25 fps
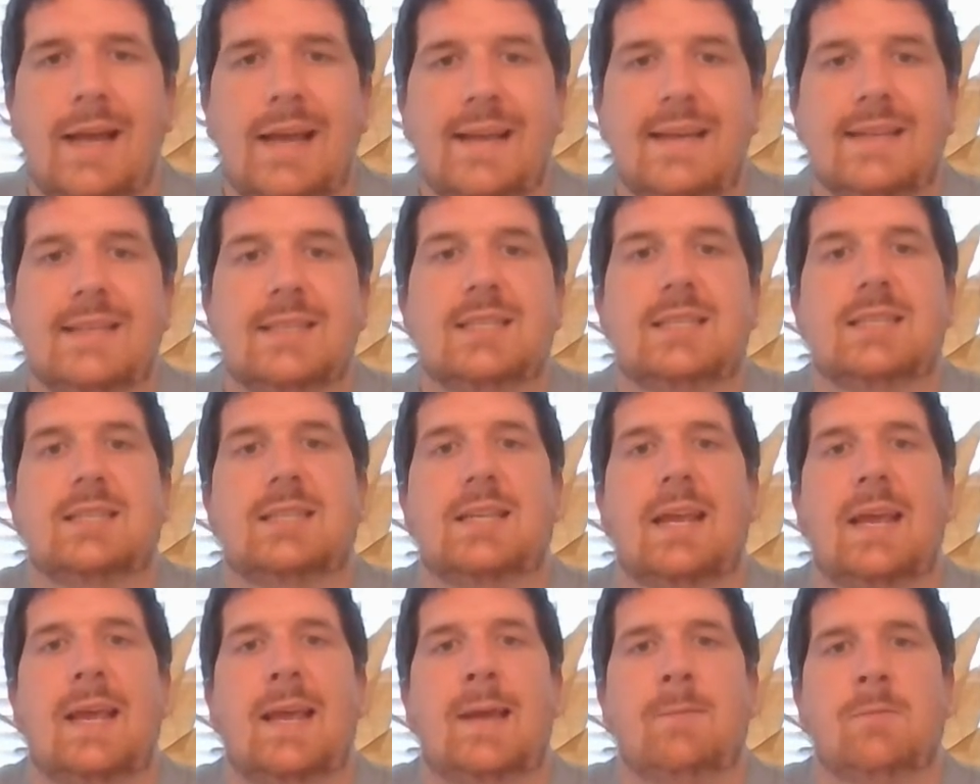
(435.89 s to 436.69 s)

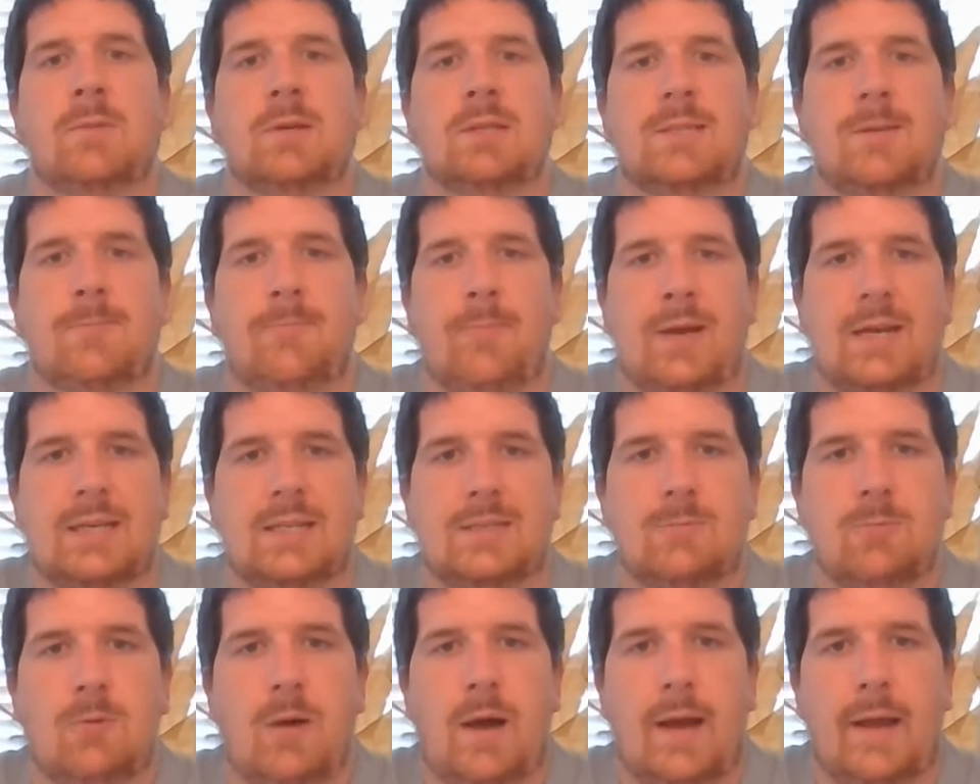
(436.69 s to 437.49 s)
Steam was the
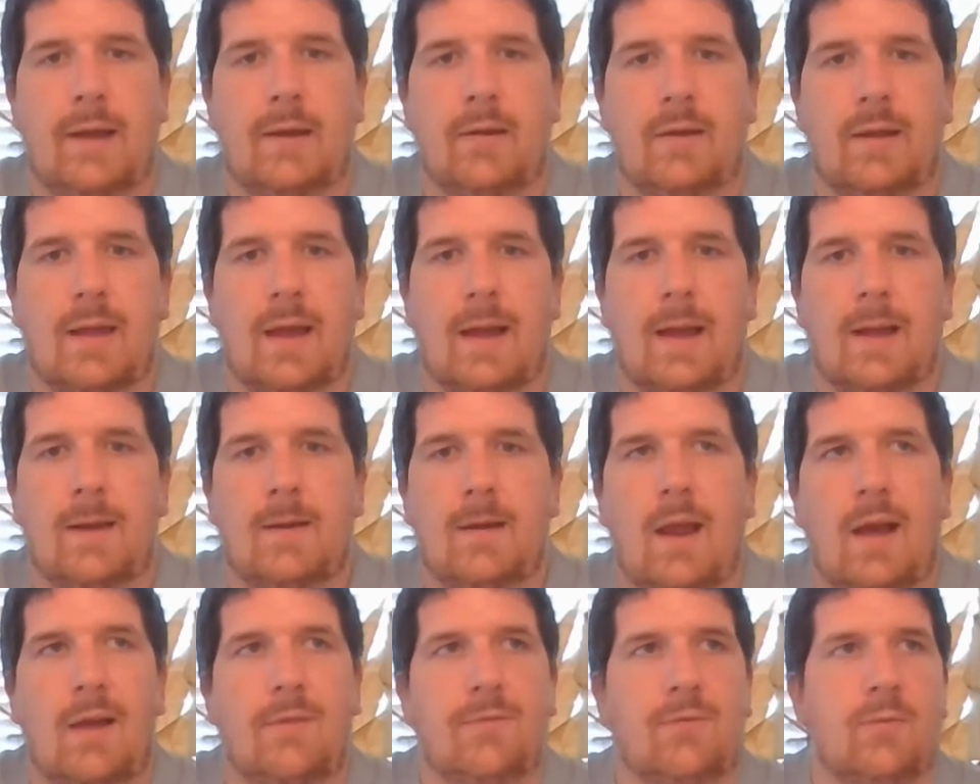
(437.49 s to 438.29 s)
best way. Okay.
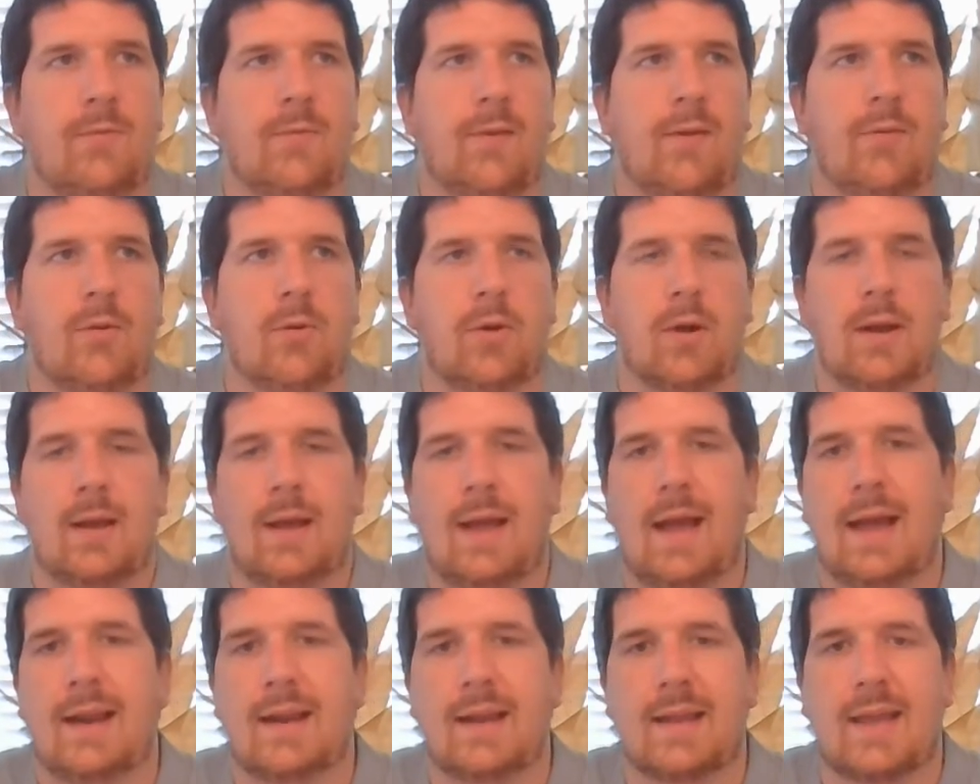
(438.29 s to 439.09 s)
Now, if you've ever
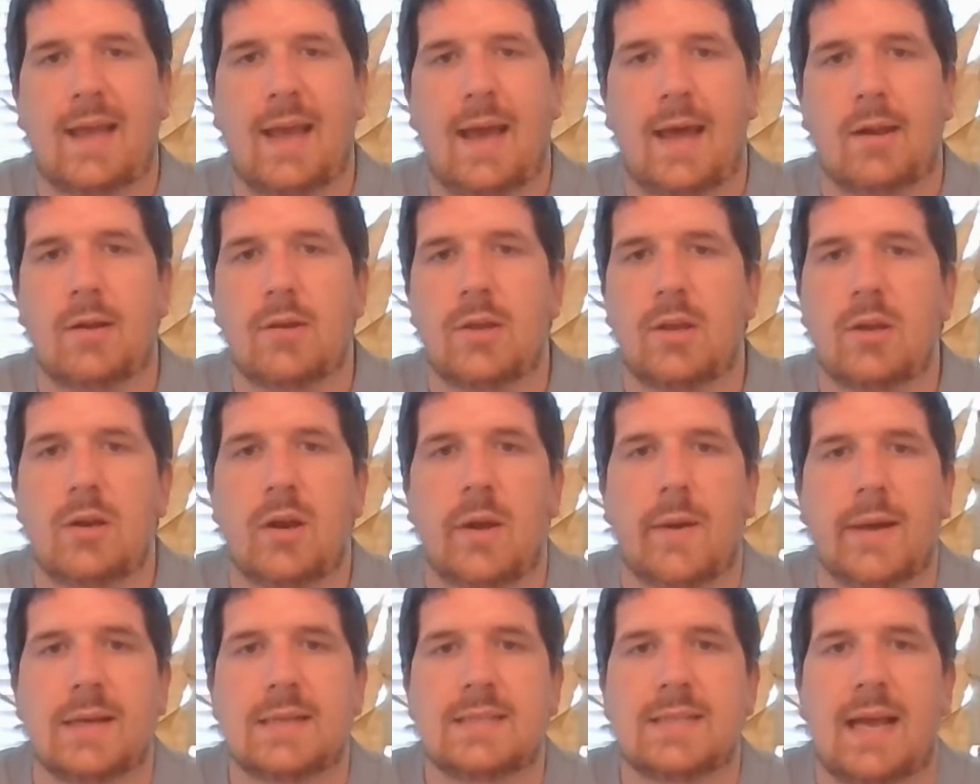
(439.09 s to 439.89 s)
had a kettle, you know
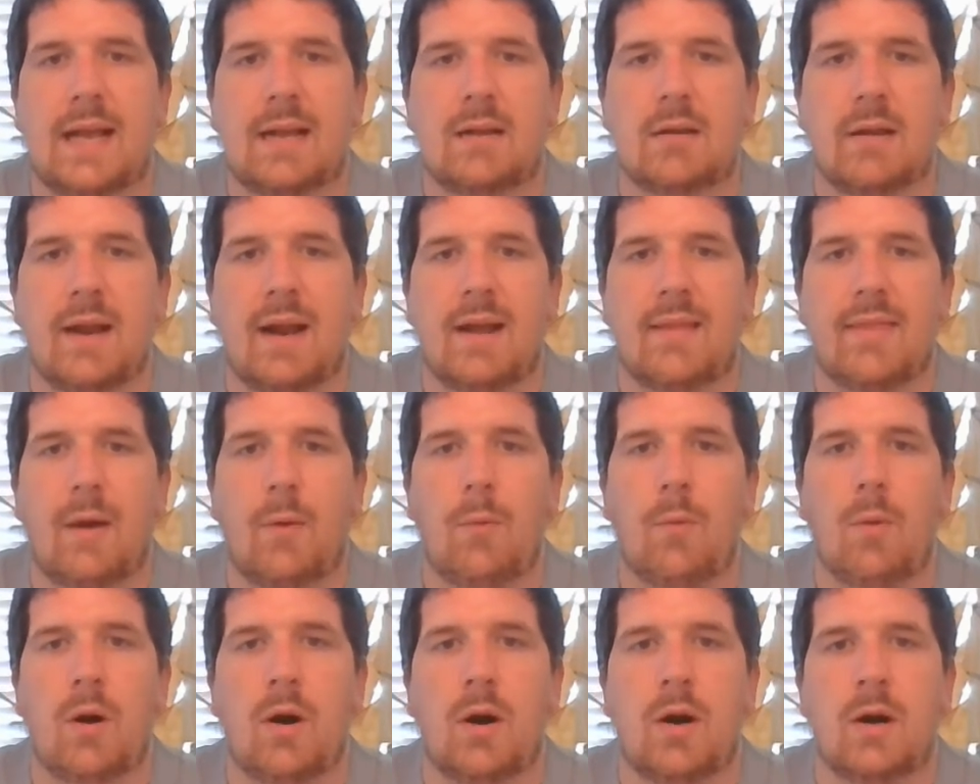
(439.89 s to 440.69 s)
exactly how that
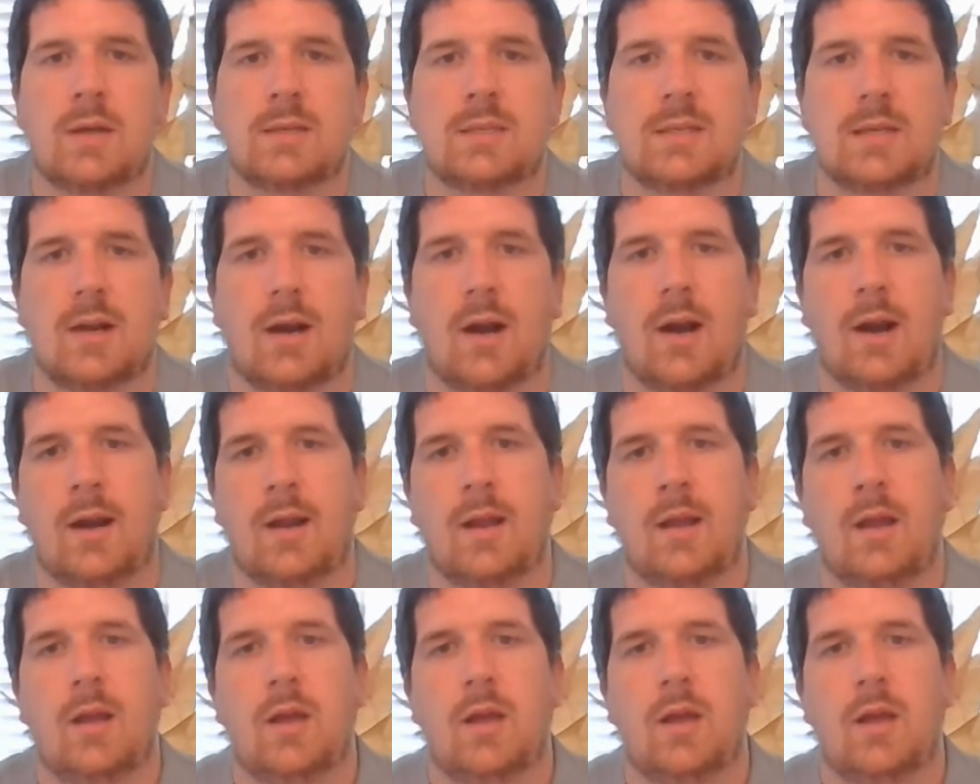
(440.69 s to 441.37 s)
works. All right.